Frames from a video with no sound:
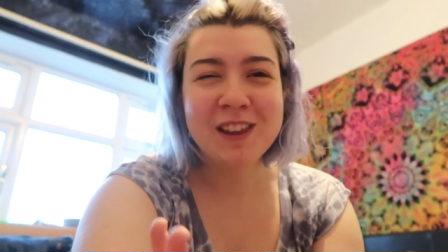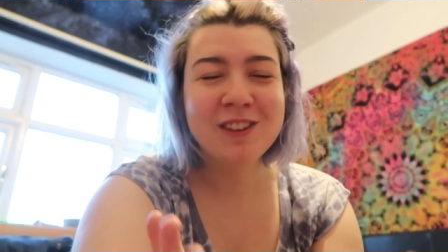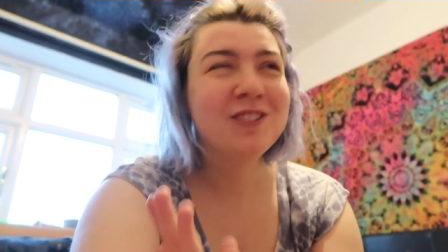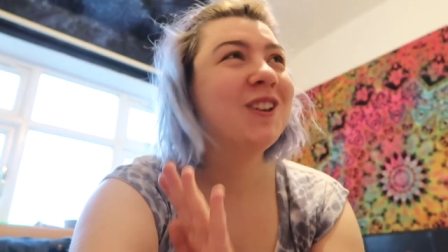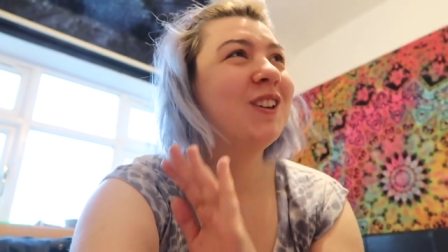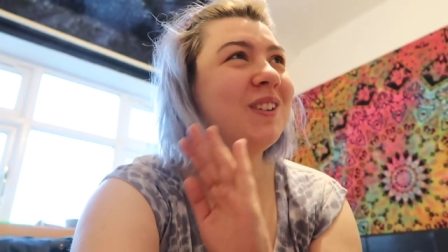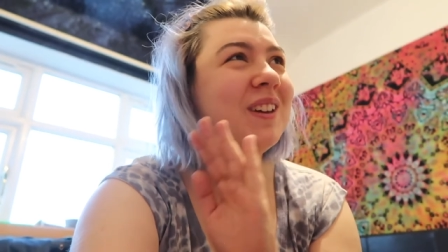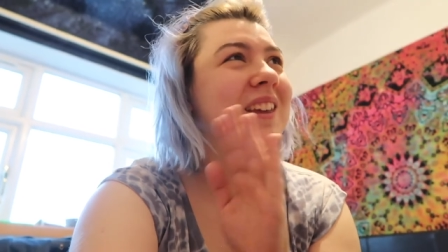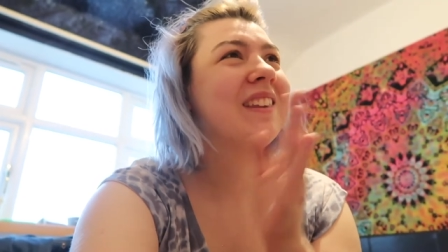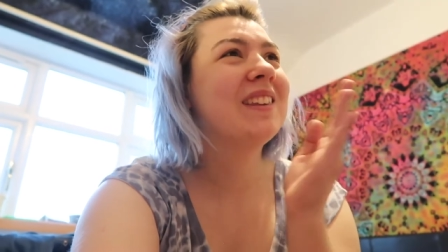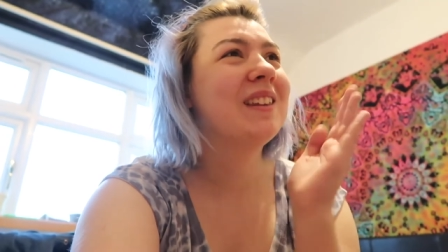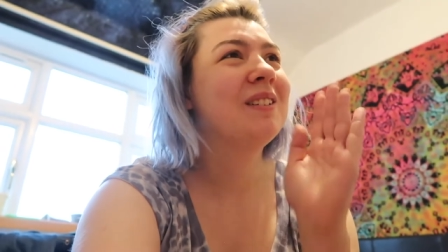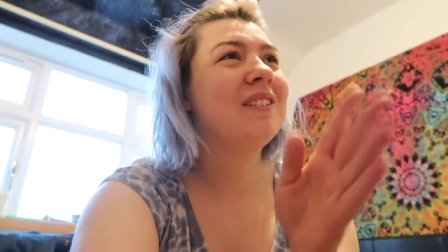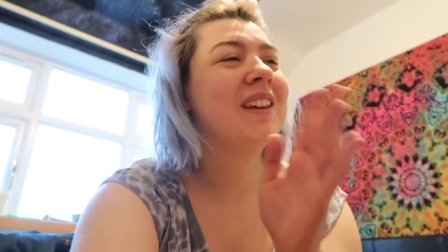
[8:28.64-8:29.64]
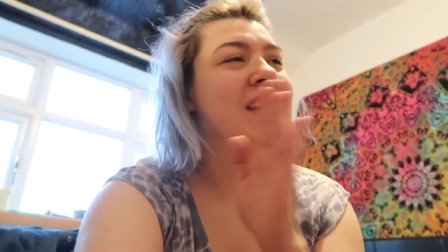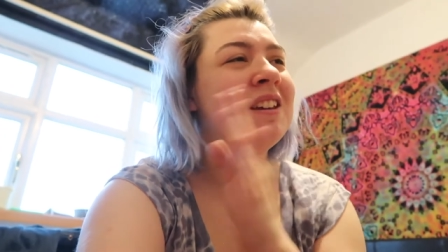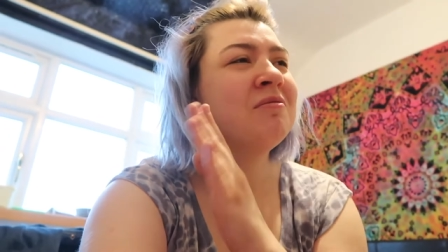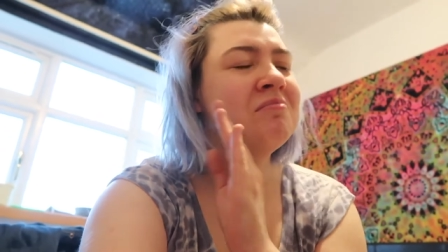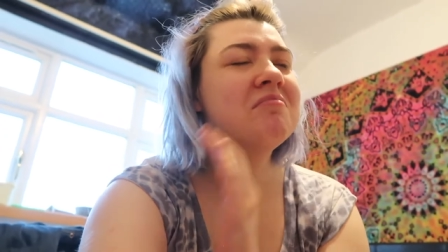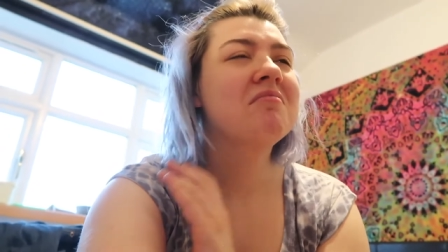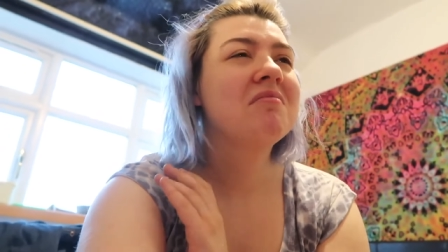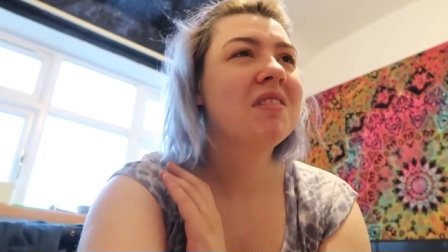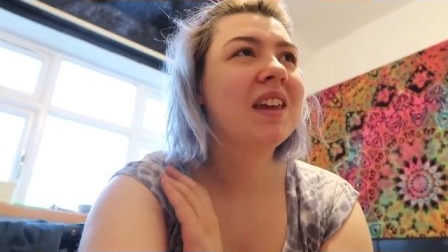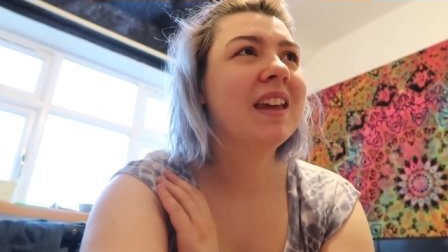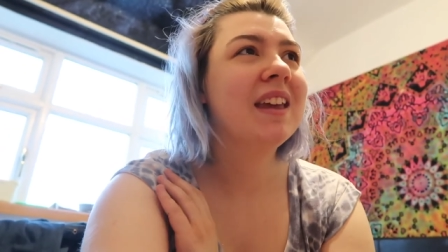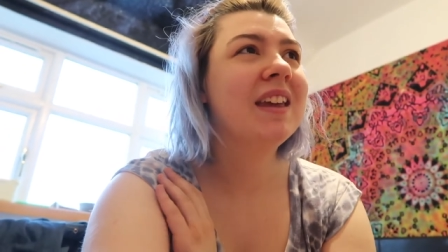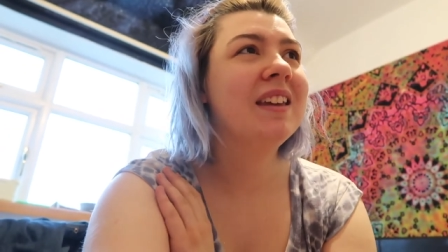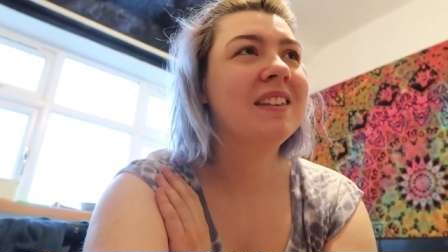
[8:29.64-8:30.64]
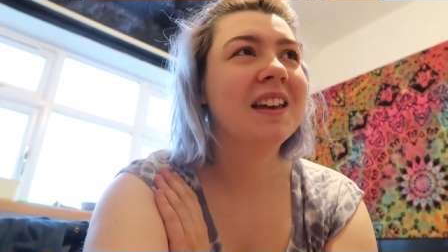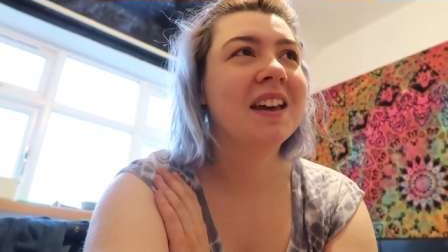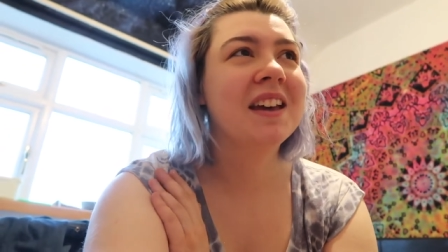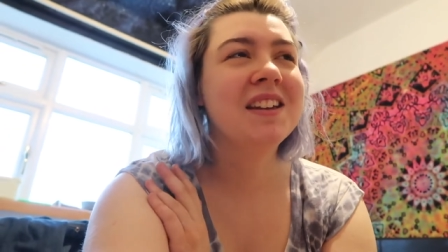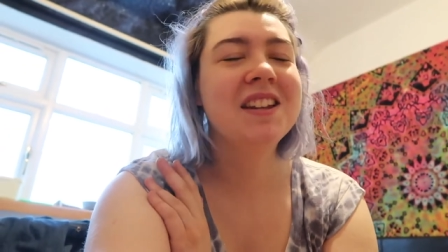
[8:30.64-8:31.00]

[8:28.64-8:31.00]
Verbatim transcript: next few weeks it'll be easier